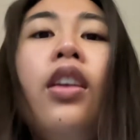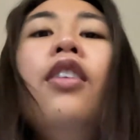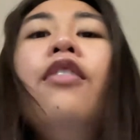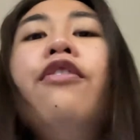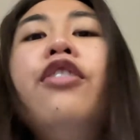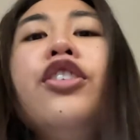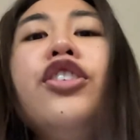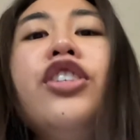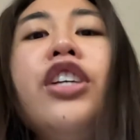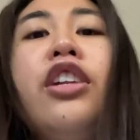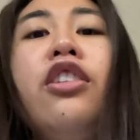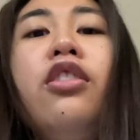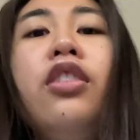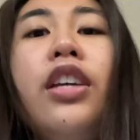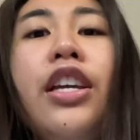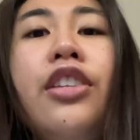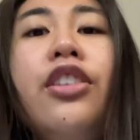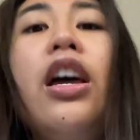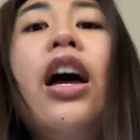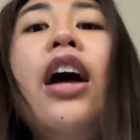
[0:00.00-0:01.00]
for general
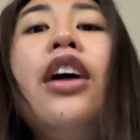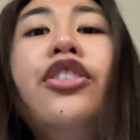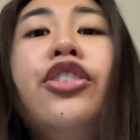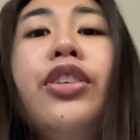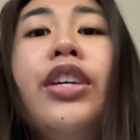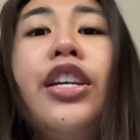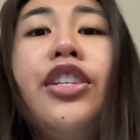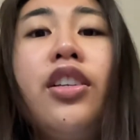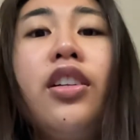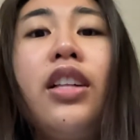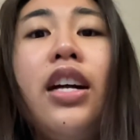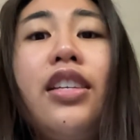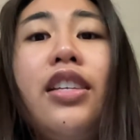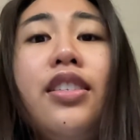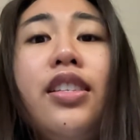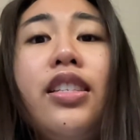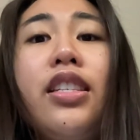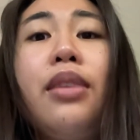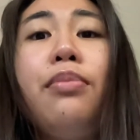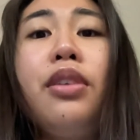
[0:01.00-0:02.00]
education
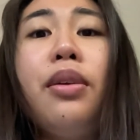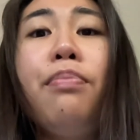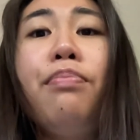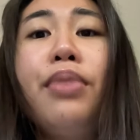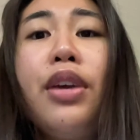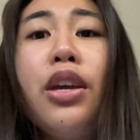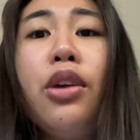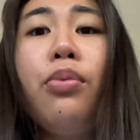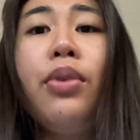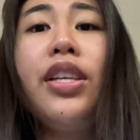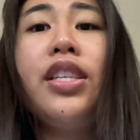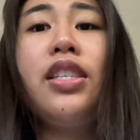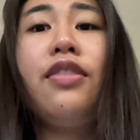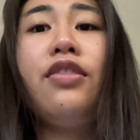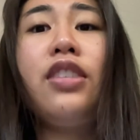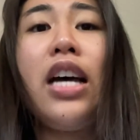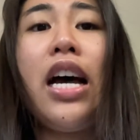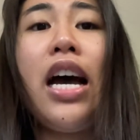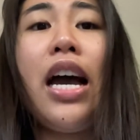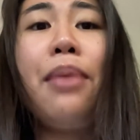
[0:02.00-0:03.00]
classes can be a big waste of
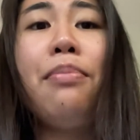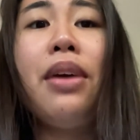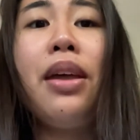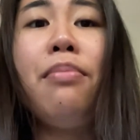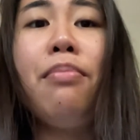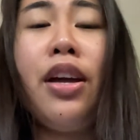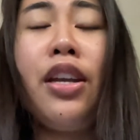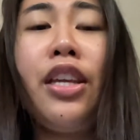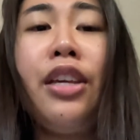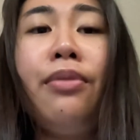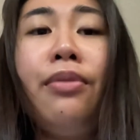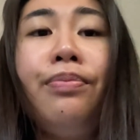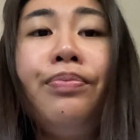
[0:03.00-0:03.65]
time and money.